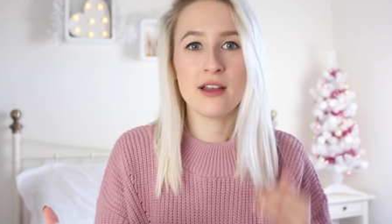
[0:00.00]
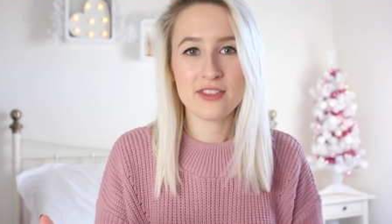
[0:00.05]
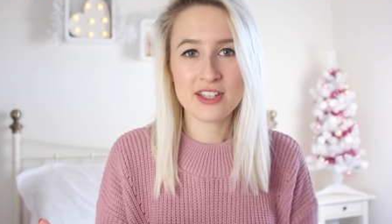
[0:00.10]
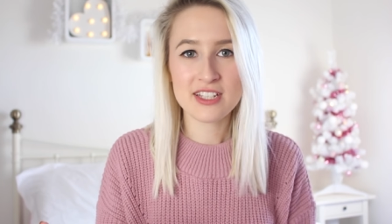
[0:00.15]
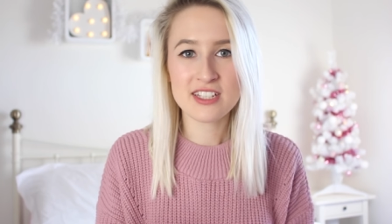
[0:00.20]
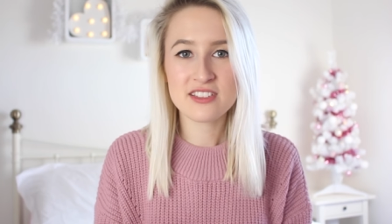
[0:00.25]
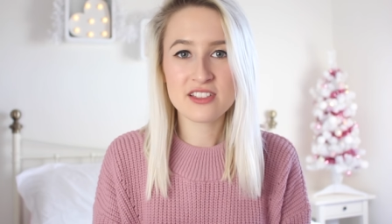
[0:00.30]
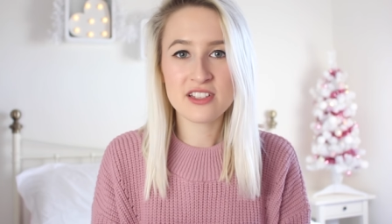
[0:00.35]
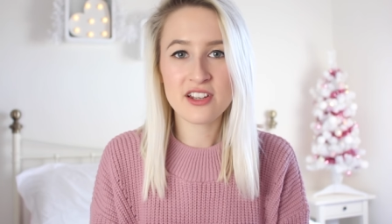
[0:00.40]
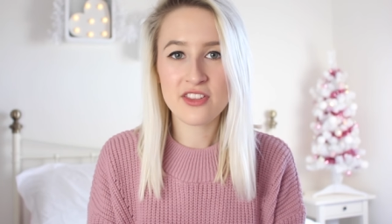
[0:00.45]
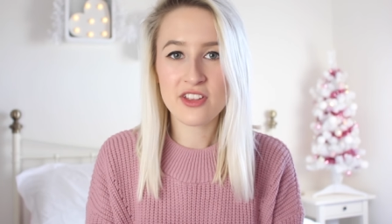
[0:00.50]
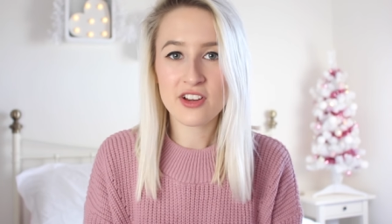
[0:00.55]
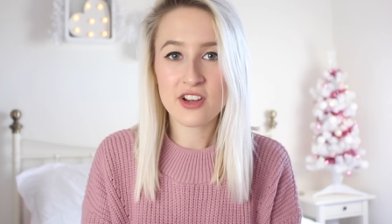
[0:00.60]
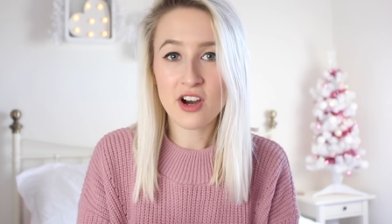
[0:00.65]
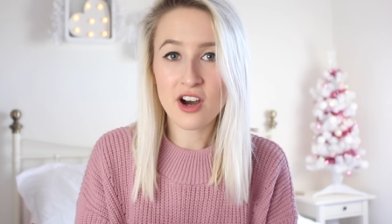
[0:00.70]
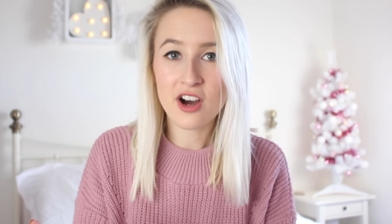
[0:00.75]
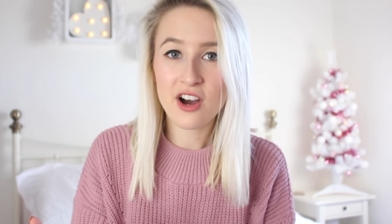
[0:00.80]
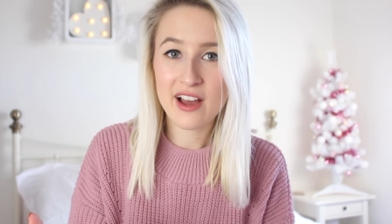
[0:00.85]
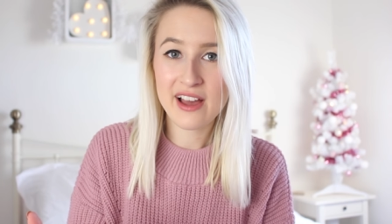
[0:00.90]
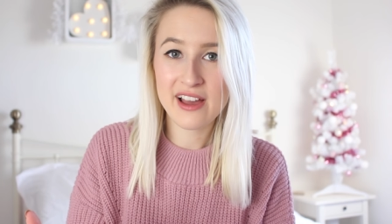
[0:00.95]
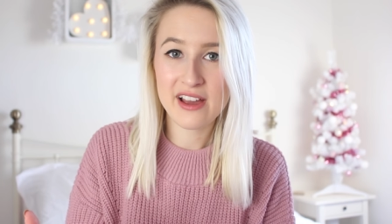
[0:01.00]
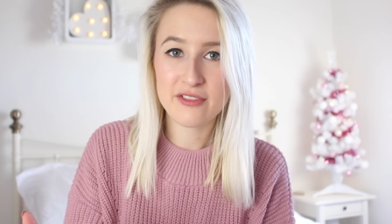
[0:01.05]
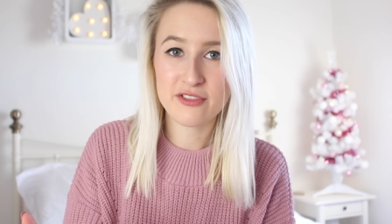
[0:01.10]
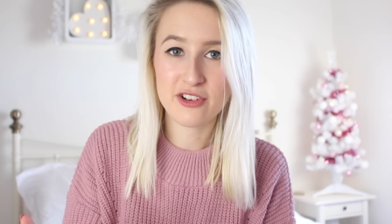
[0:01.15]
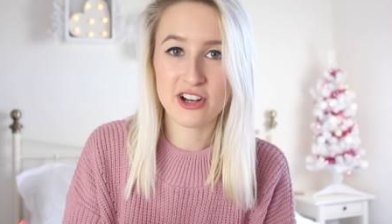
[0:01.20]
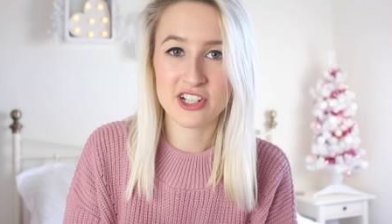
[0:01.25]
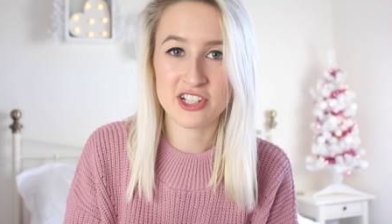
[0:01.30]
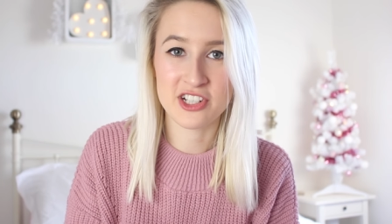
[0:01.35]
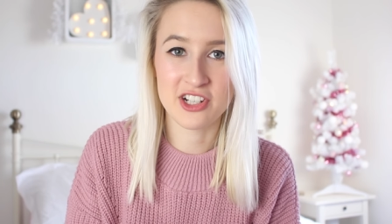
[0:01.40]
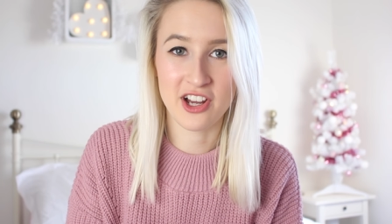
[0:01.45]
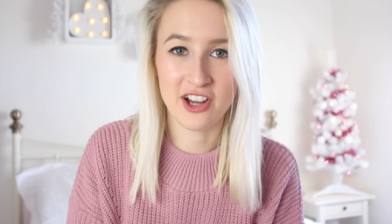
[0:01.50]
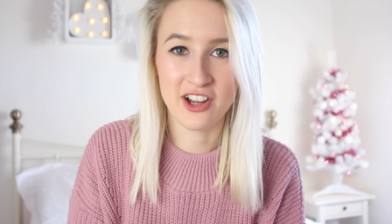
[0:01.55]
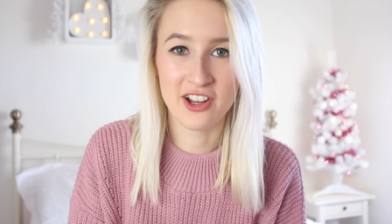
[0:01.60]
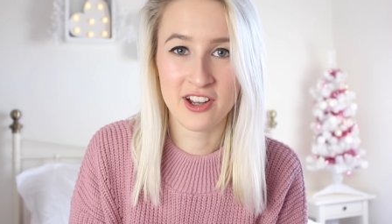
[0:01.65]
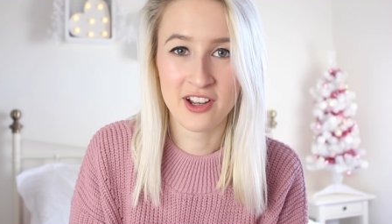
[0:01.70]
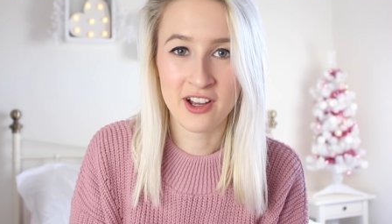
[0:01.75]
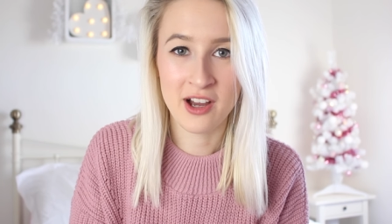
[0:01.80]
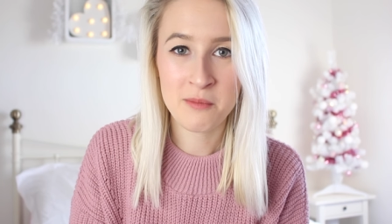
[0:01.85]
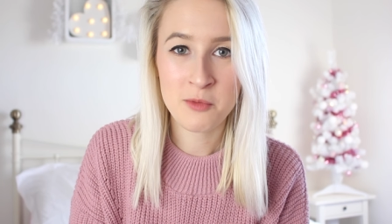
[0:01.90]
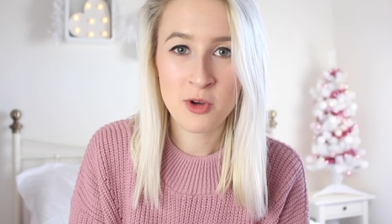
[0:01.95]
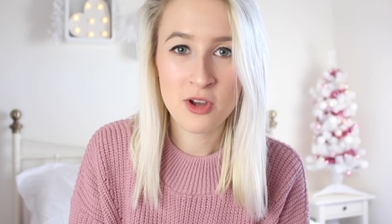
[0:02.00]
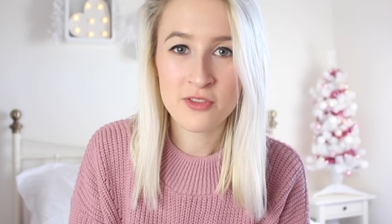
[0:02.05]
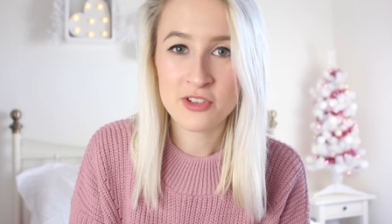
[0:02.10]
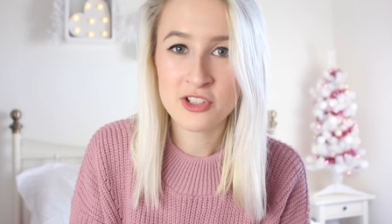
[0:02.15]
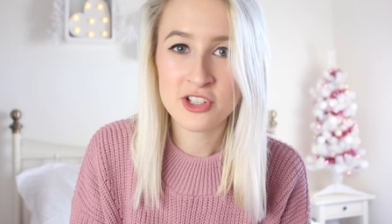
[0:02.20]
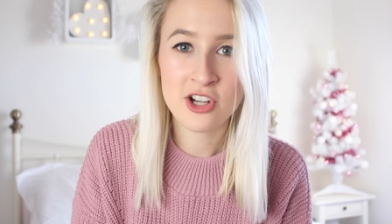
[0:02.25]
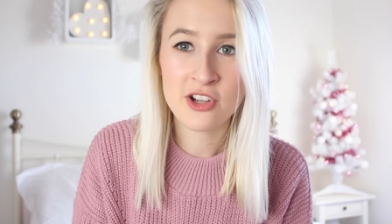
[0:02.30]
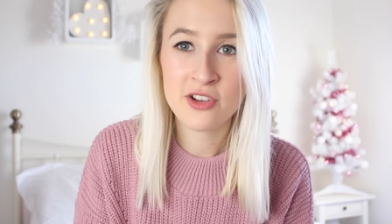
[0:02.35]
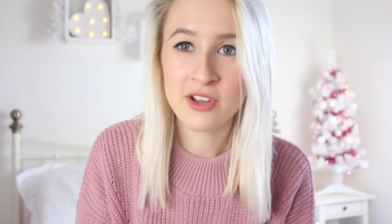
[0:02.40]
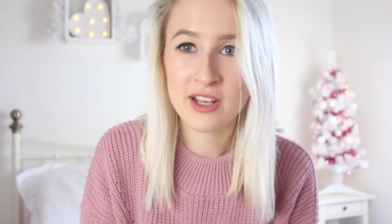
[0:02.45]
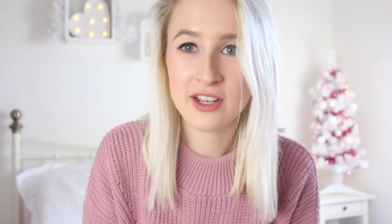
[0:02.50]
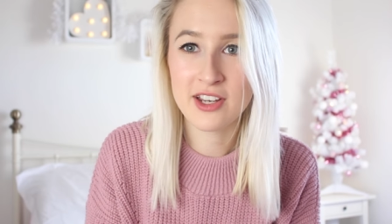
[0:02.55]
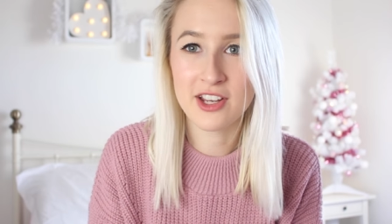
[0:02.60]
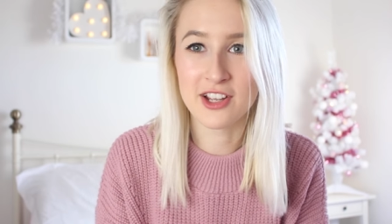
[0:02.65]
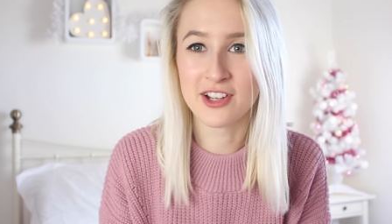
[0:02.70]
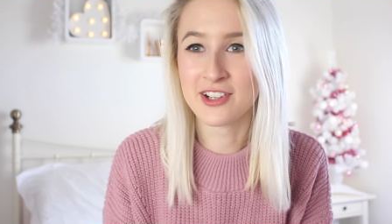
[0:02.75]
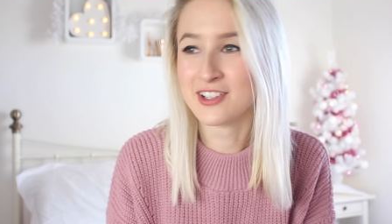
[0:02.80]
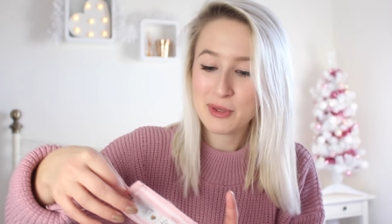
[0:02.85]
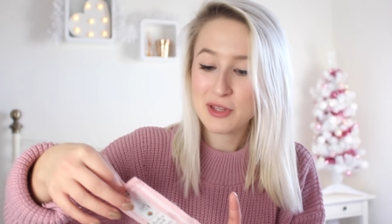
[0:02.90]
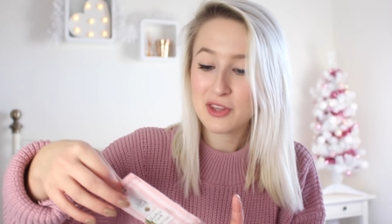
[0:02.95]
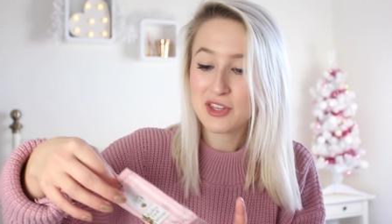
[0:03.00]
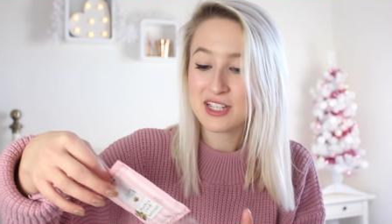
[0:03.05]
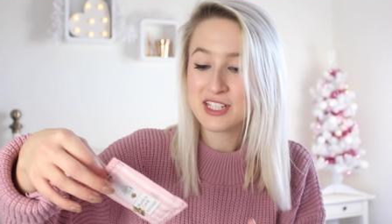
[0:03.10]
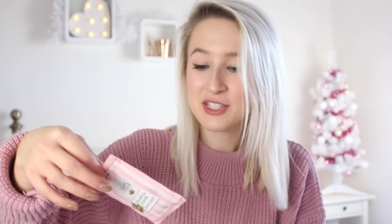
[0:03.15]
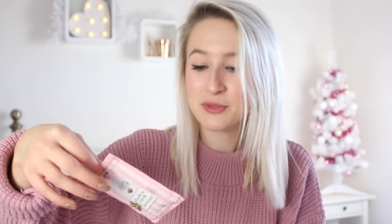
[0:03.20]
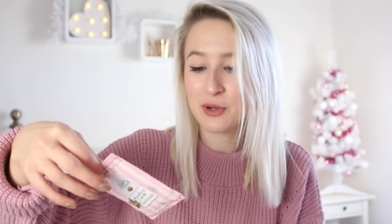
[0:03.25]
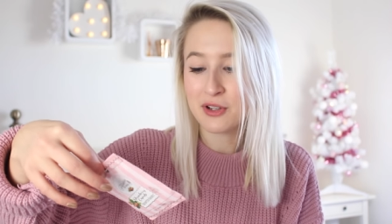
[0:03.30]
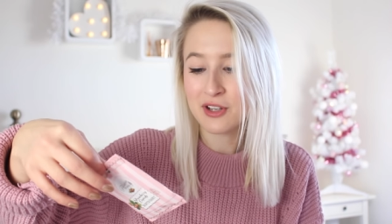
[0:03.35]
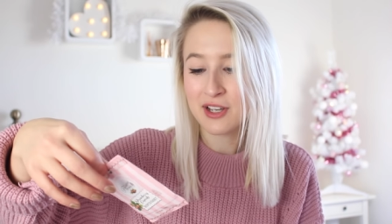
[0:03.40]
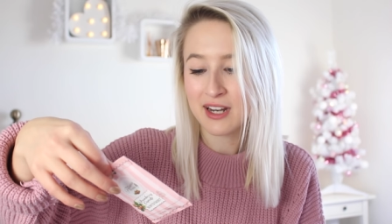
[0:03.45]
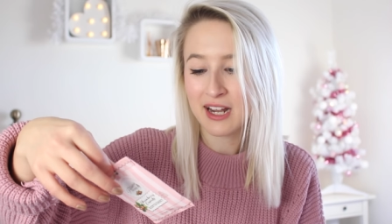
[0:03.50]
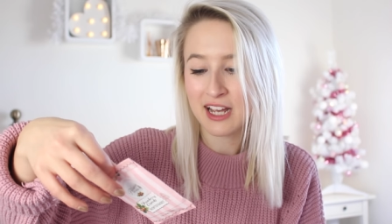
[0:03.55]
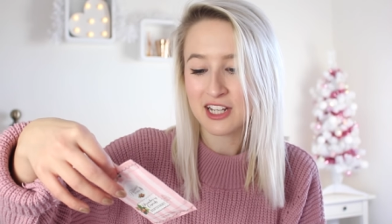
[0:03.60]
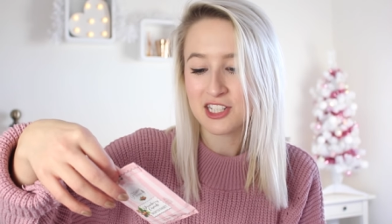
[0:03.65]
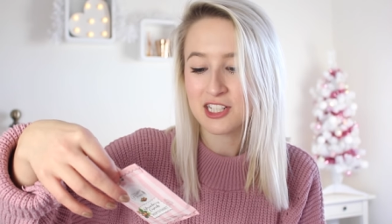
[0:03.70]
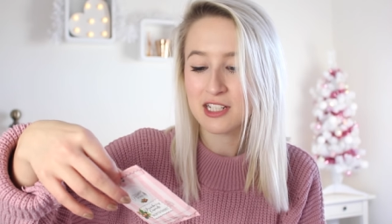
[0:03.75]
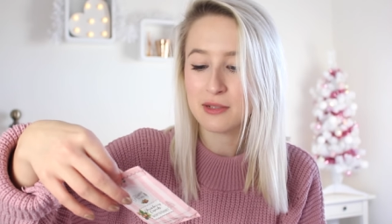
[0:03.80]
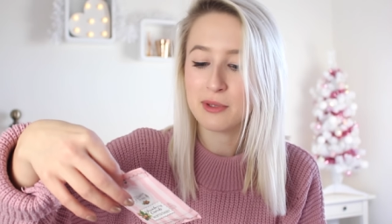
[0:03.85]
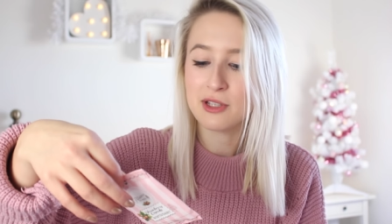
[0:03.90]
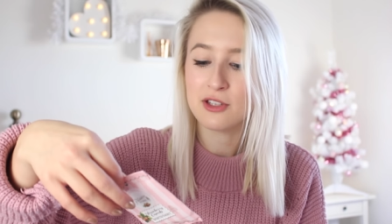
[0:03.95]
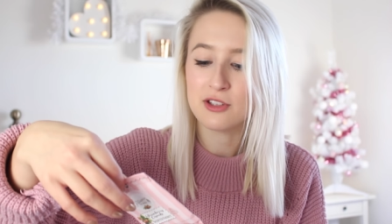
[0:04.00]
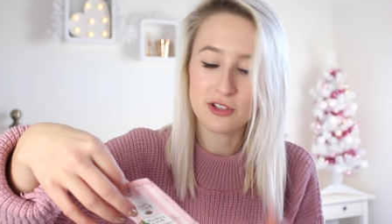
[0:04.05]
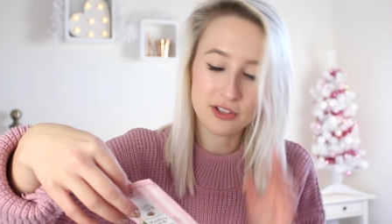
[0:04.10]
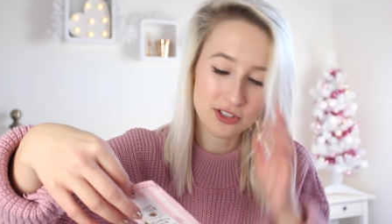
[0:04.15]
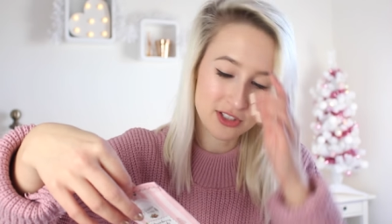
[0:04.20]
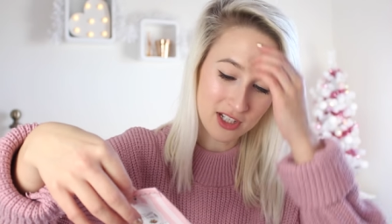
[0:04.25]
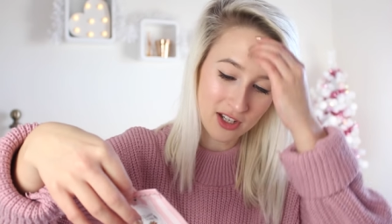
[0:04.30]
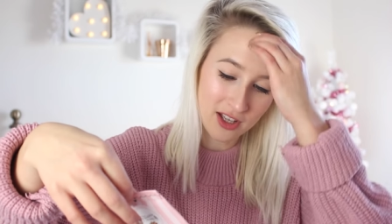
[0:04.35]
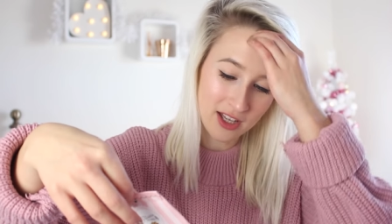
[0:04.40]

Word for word: This is another car air freshener. I'm not even joking you. But this one can actually be used